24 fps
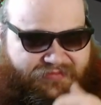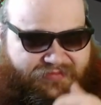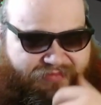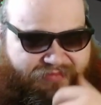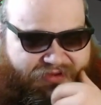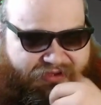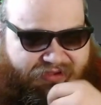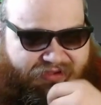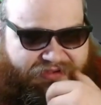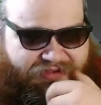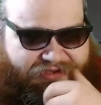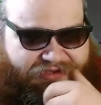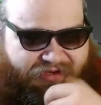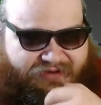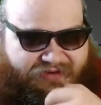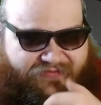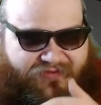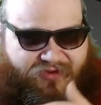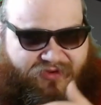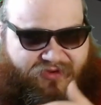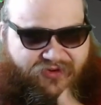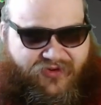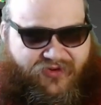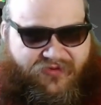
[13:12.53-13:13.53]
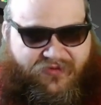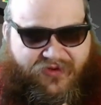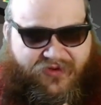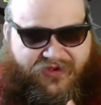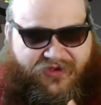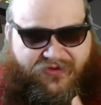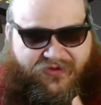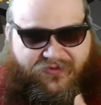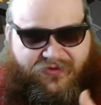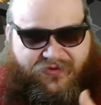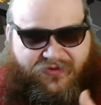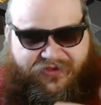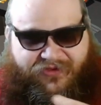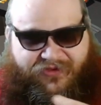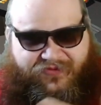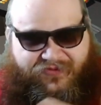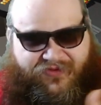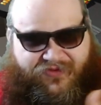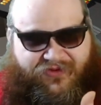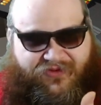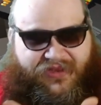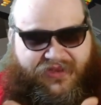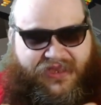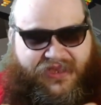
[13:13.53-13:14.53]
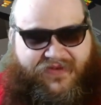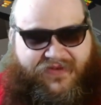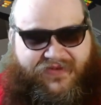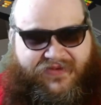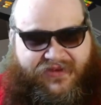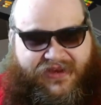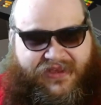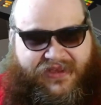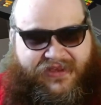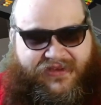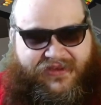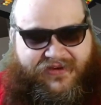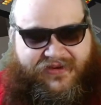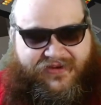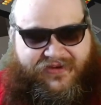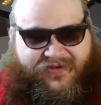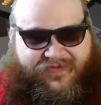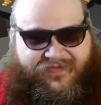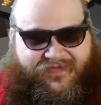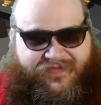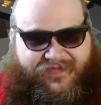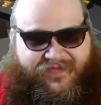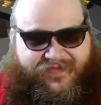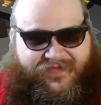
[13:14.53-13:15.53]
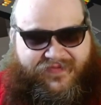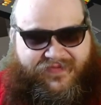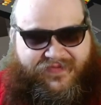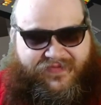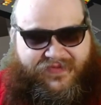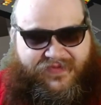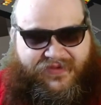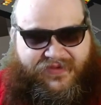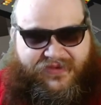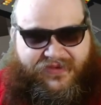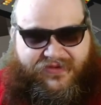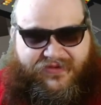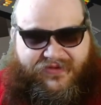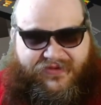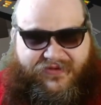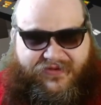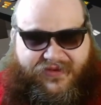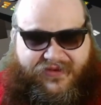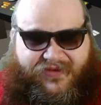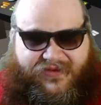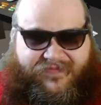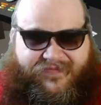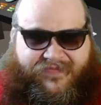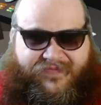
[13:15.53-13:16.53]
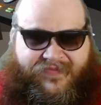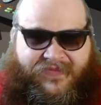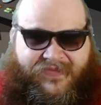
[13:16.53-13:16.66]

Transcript: But the confusion wasn't worth the few laughs it had. Okay?